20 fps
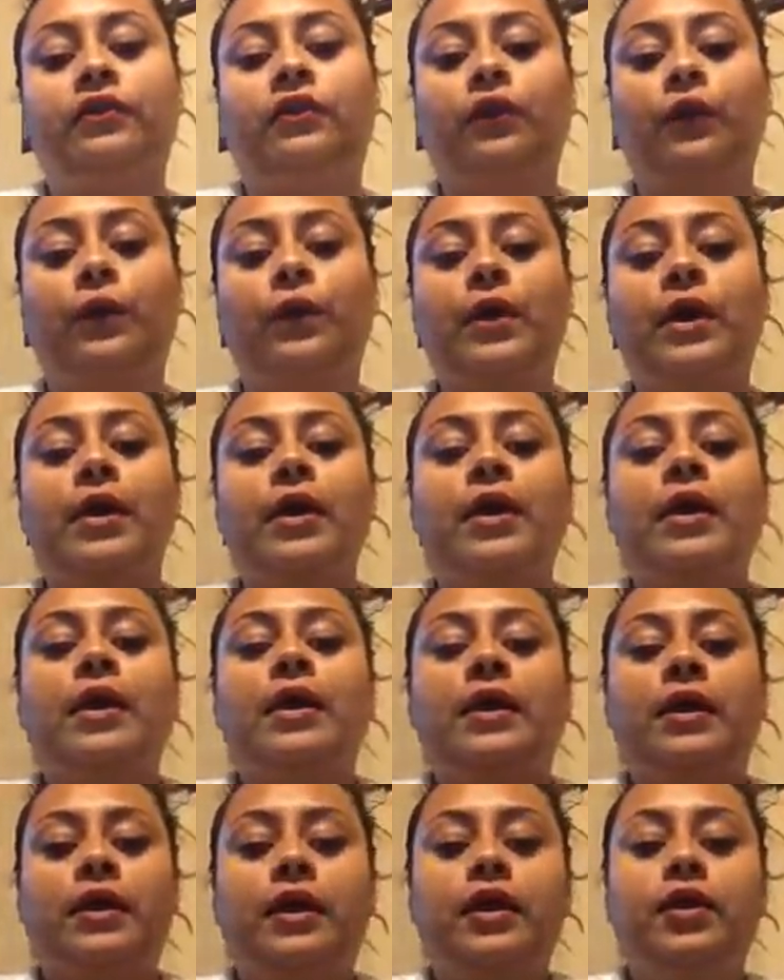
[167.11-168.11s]
So
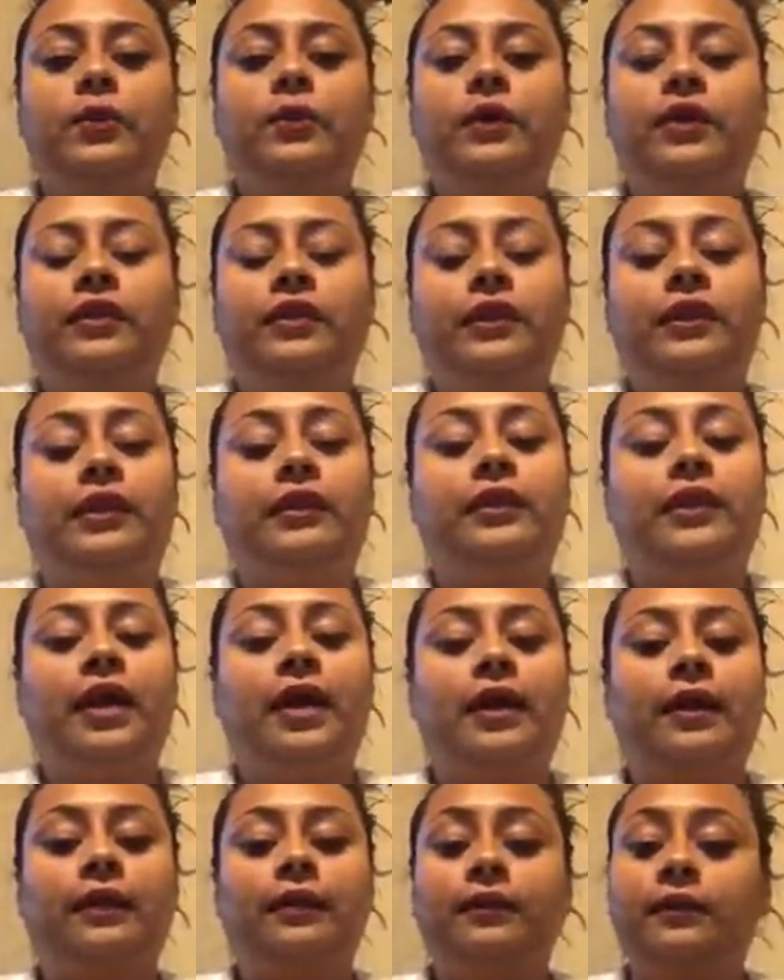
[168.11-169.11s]
here we see
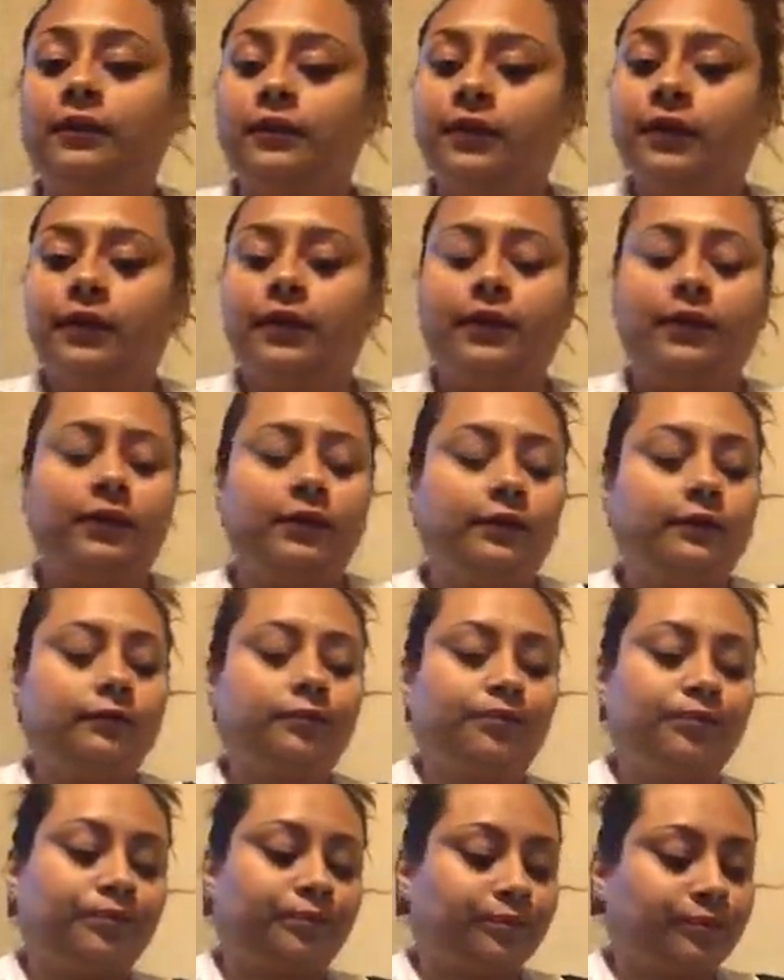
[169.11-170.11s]
that the